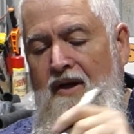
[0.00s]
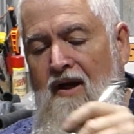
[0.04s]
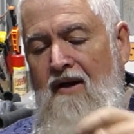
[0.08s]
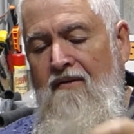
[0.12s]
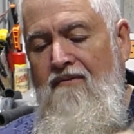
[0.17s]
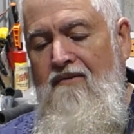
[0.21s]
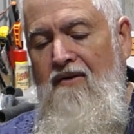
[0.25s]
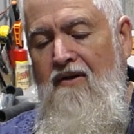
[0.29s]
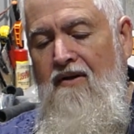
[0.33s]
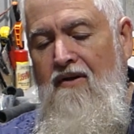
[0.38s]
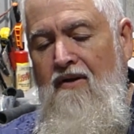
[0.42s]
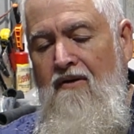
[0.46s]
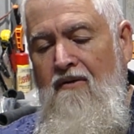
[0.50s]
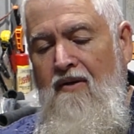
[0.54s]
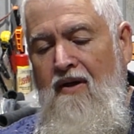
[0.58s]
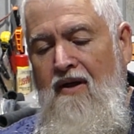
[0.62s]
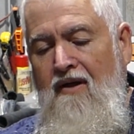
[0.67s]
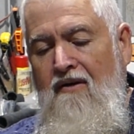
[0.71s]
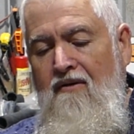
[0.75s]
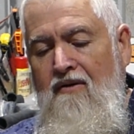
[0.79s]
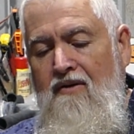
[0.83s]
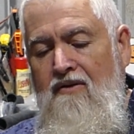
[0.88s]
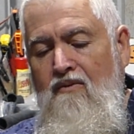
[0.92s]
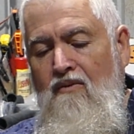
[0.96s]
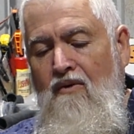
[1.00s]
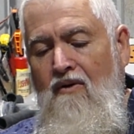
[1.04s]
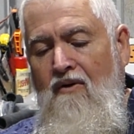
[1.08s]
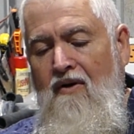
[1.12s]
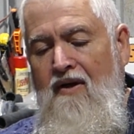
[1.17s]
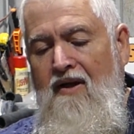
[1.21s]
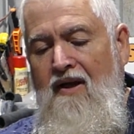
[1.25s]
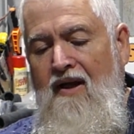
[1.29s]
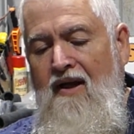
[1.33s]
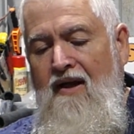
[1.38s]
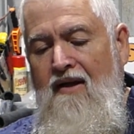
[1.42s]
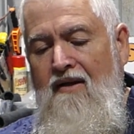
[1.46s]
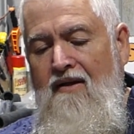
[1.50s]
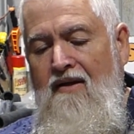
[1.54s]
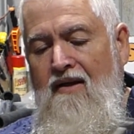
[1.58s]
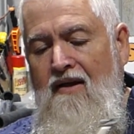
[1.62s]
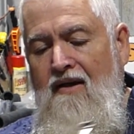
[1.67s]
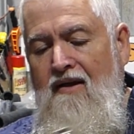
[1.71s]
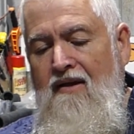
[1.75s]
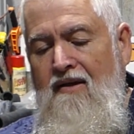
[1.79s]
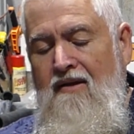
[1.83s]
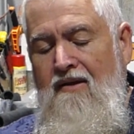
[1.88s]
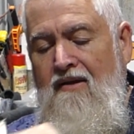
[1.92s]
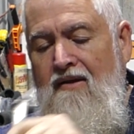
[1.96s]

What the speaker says: have to do here is wind out the